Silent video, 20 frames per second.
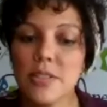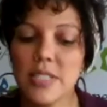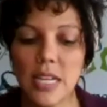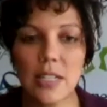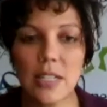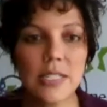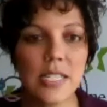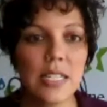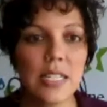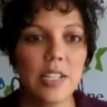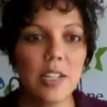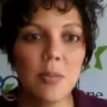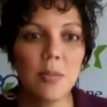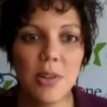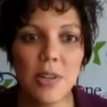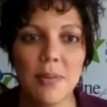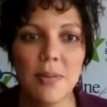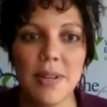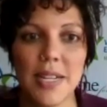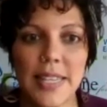tell us a little
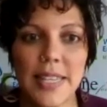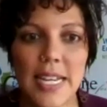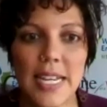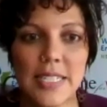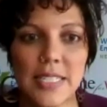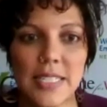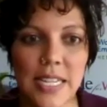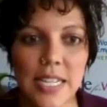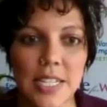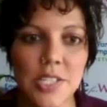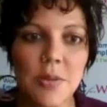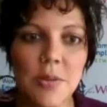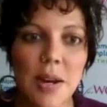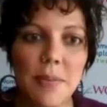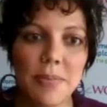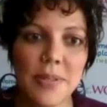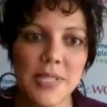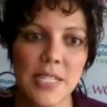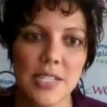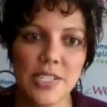more about that sales rep
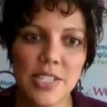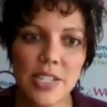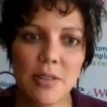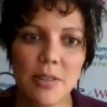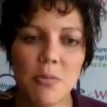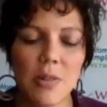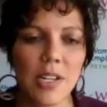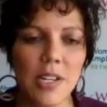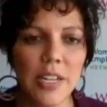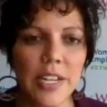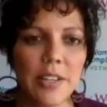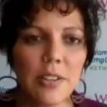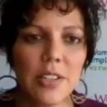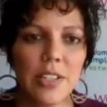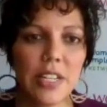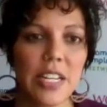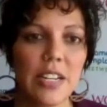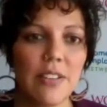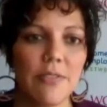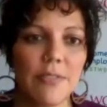position. What are you
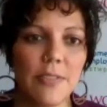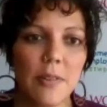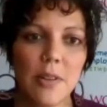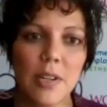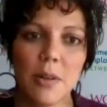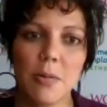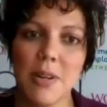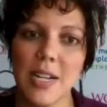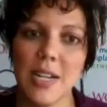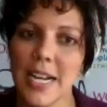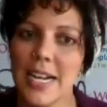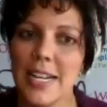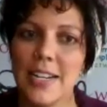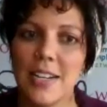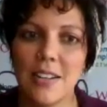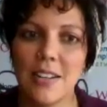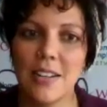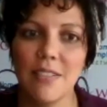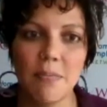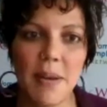looking for? What kind
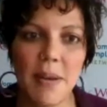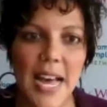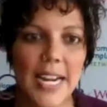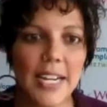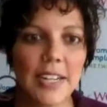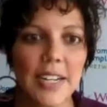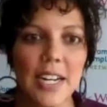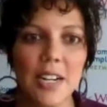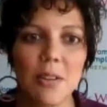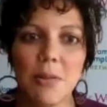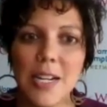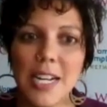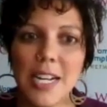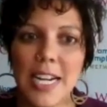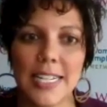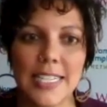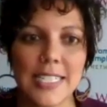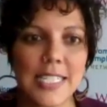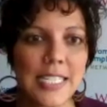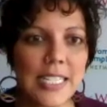of background? What
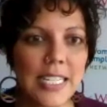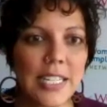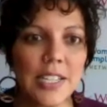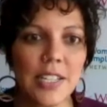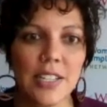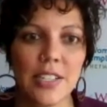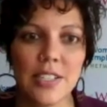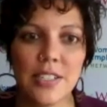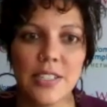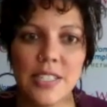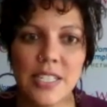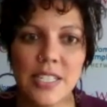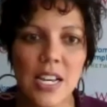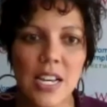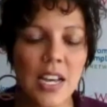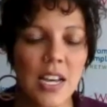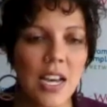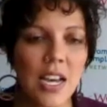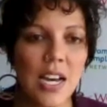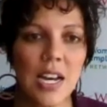kind of skills?
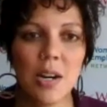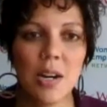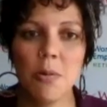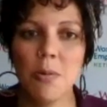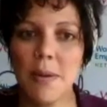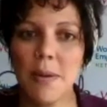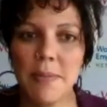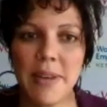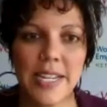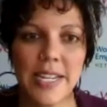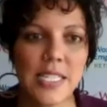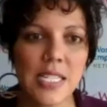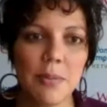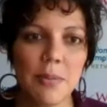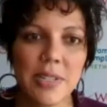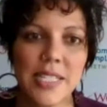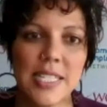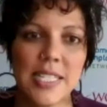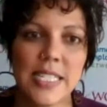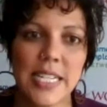Yeah.
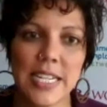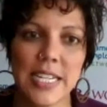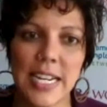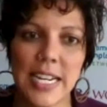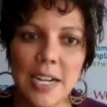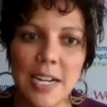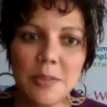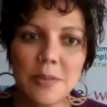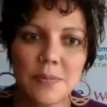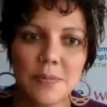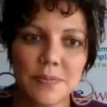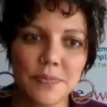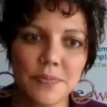Someone stand out?